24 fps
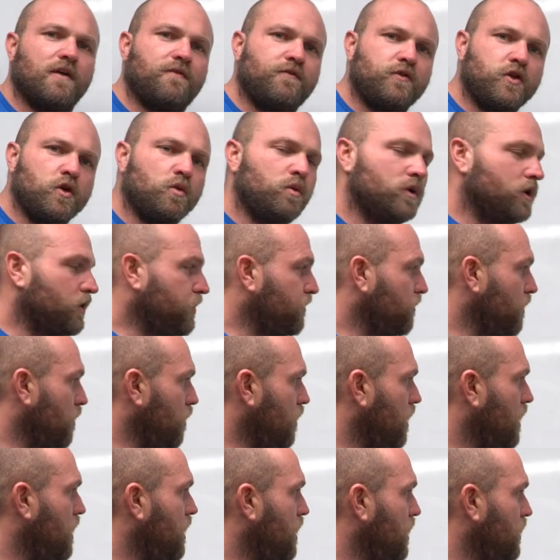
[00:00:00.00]
If you wanna throw
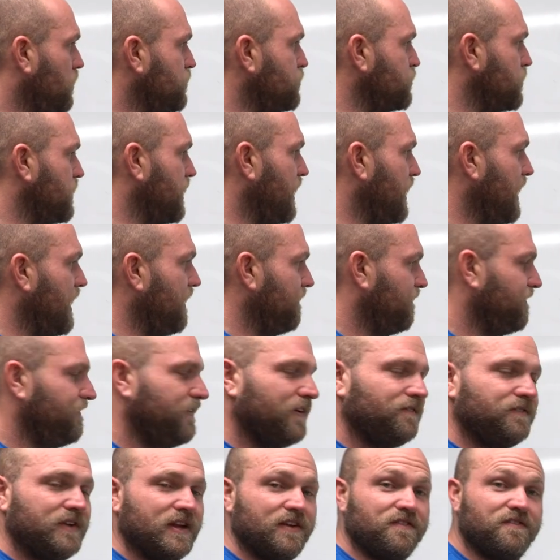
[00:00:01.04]

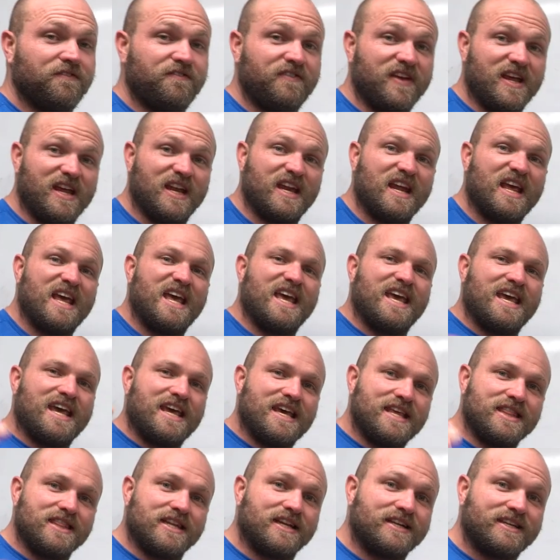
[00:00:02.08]
150 feet
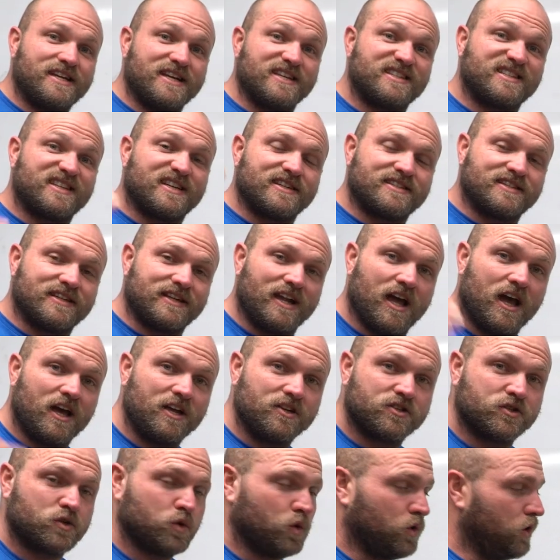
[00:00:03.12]
in the discus in high
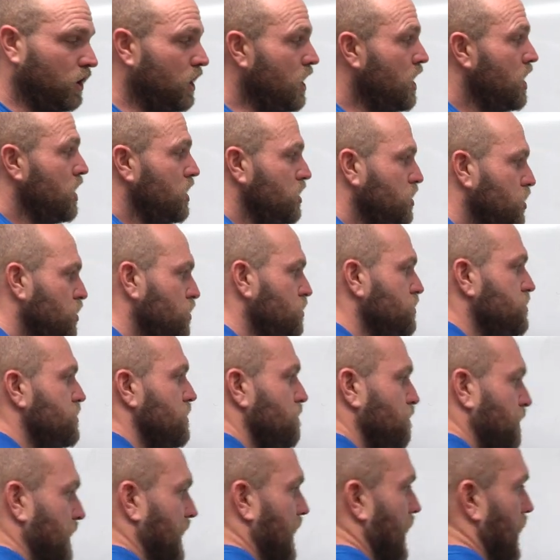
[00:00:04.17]
school, you
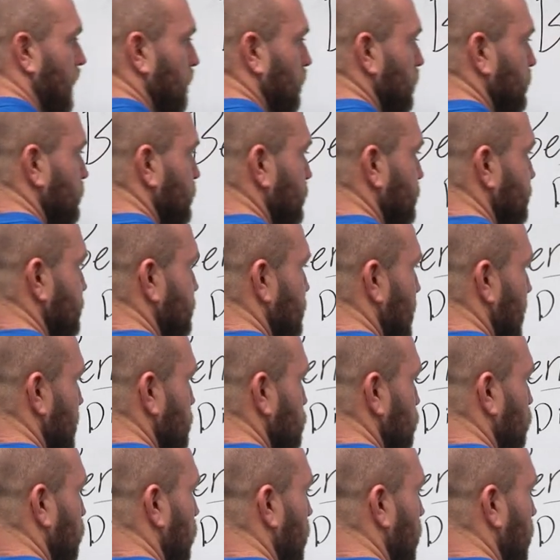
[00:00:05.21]
should be able to snatch